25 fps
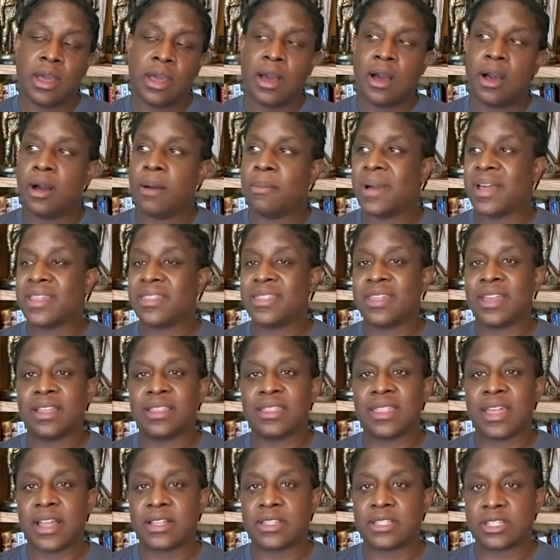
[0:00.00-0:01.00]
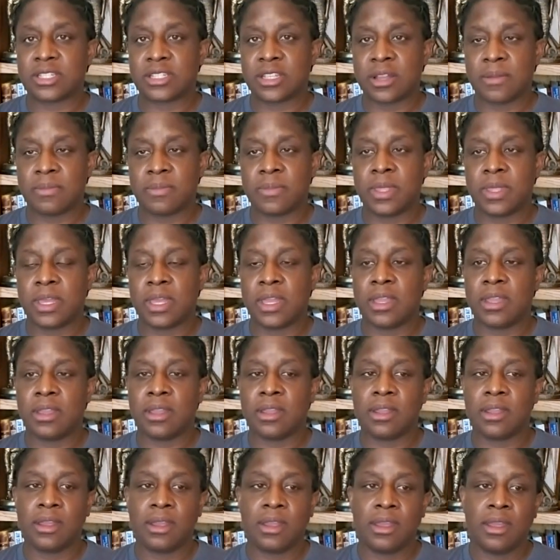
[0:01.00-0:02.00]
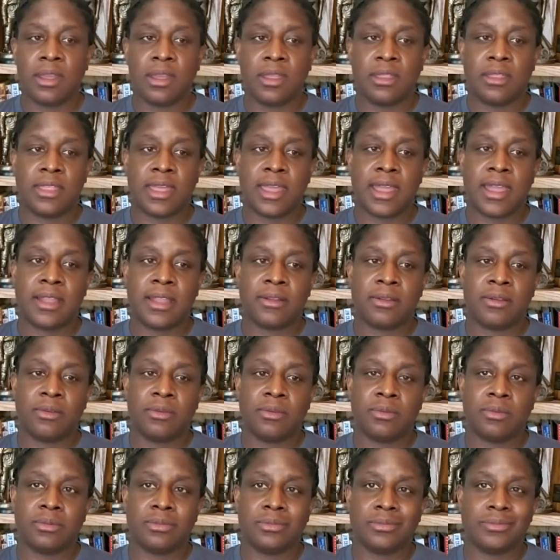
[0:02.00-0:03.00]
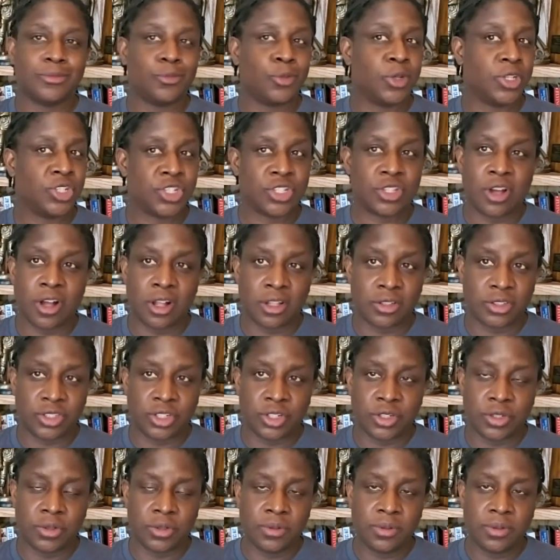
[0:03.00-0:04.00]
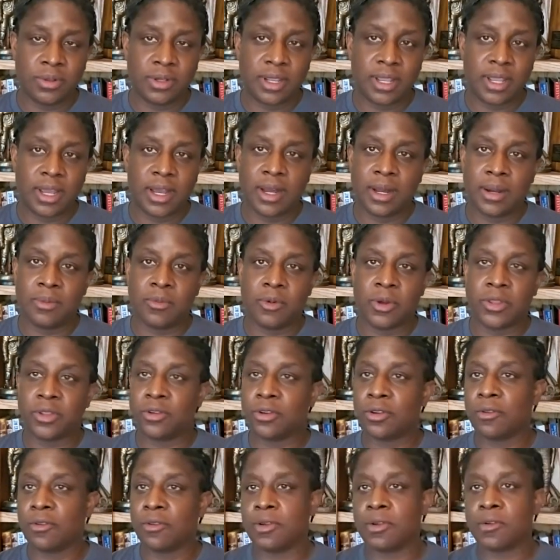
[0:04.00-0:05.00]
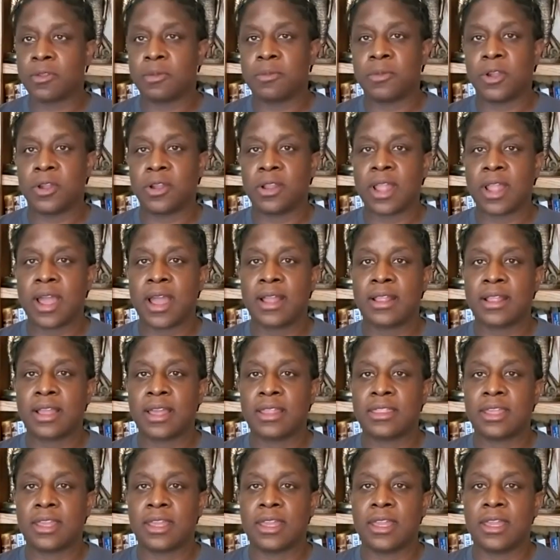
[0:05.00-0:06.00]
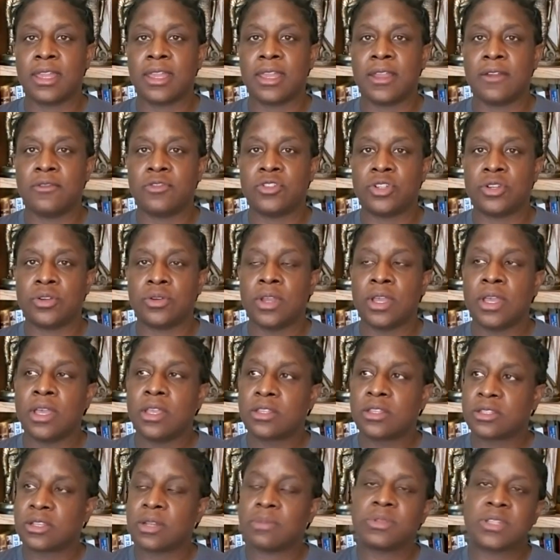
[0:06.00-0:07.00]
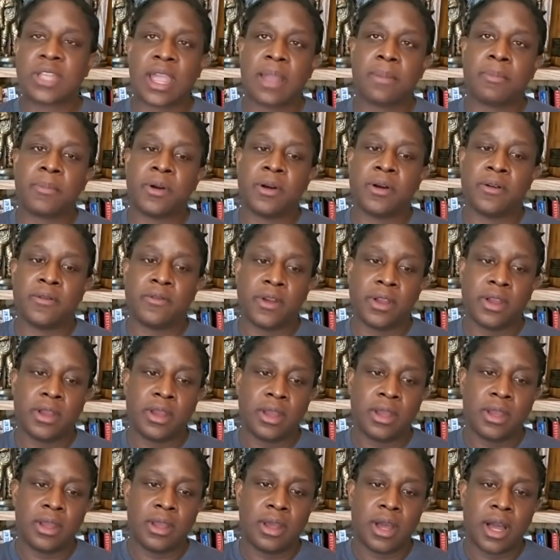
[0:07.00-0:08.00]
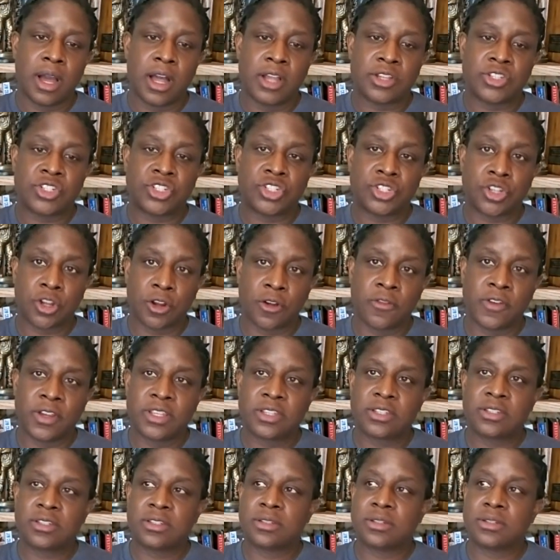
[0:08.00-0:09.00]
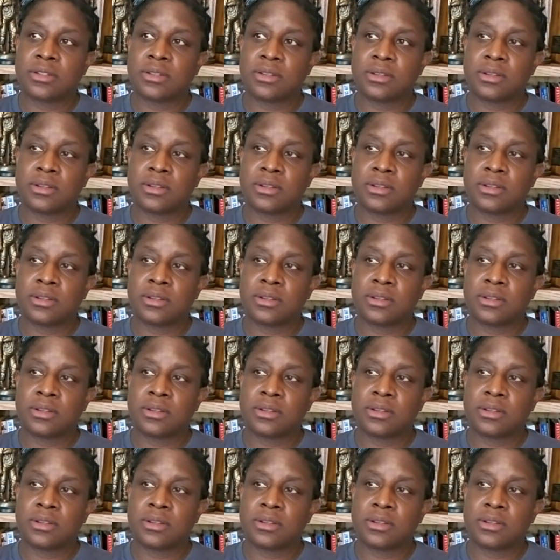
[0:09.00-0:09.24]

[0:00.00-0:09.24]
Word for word: Um, I think that's something that we should all do, um, whether you agree with me or not. I think it gives you some type of uh, service,